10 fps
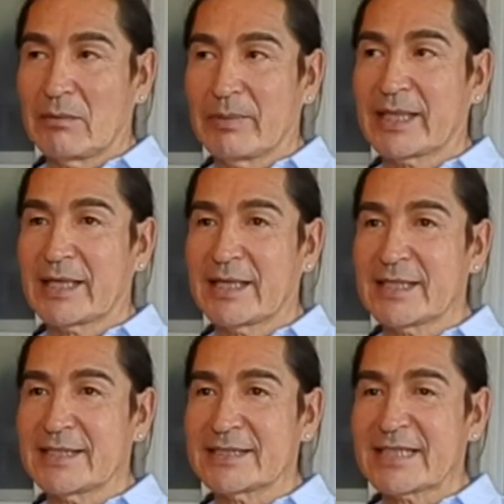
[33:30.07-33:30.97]

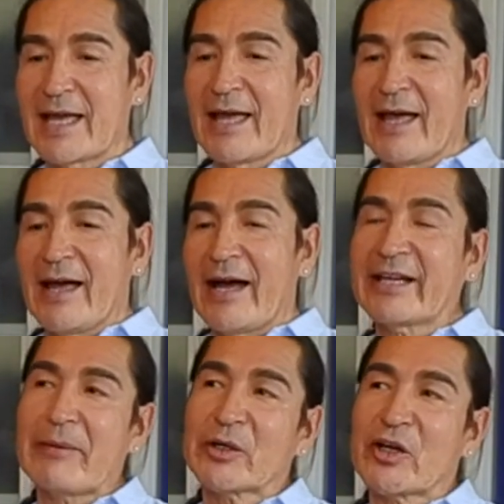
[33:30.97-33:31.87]
Because I
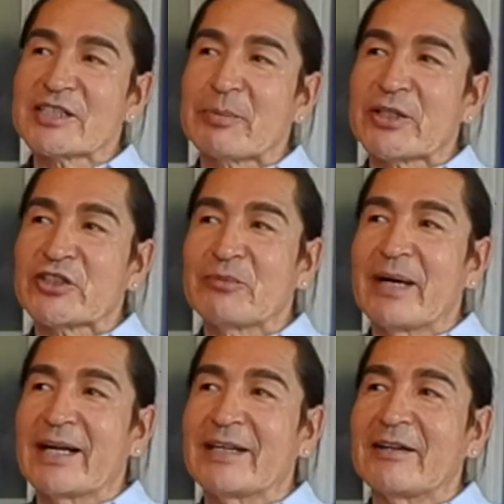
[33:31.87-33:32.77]
came across a picture of
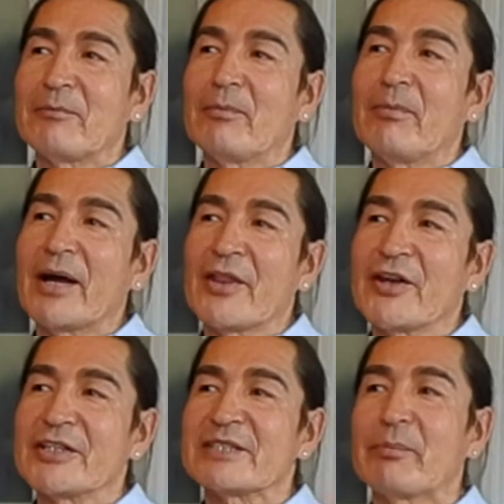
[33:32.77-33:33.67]
my
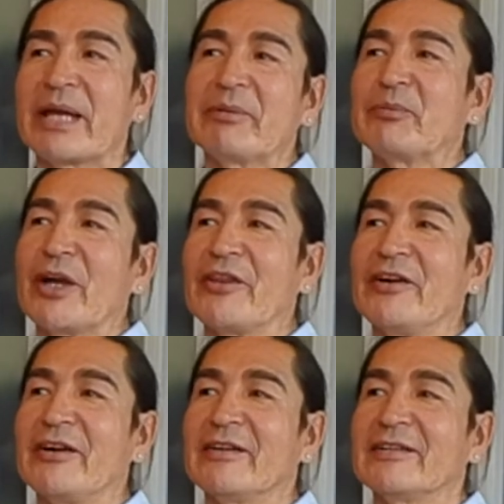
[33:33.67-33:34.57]
mother's baby
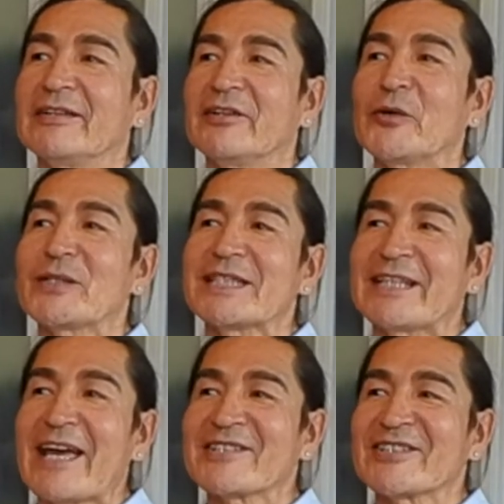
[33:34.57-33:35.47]
brother, who was a
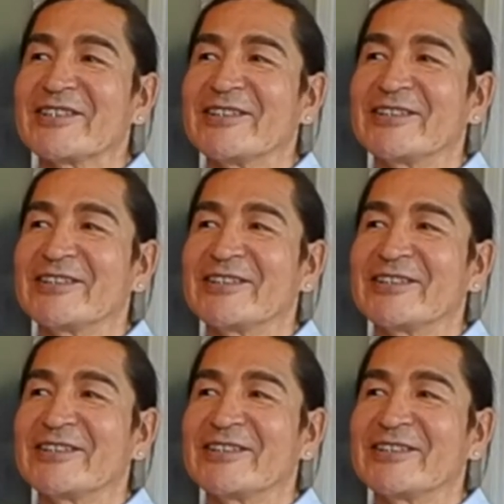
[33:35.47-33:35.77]
dancer,